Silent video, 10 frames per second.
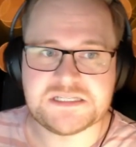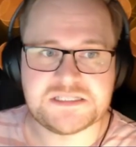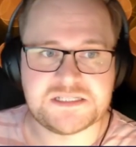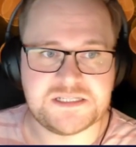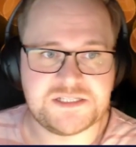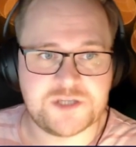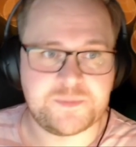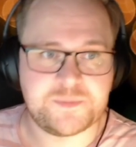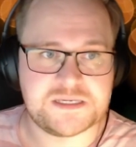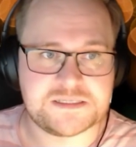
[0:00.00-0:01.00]
Disney
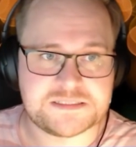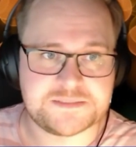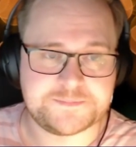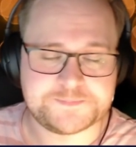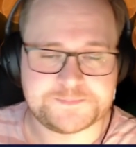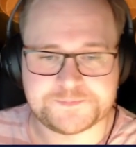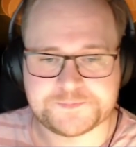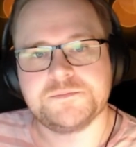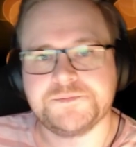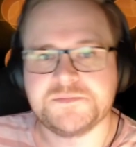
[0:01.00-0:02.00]
topics.
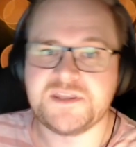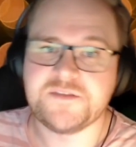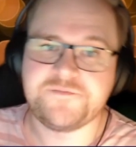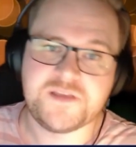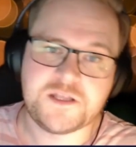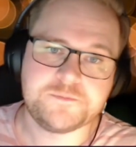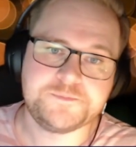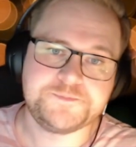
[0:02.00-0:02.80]
And the film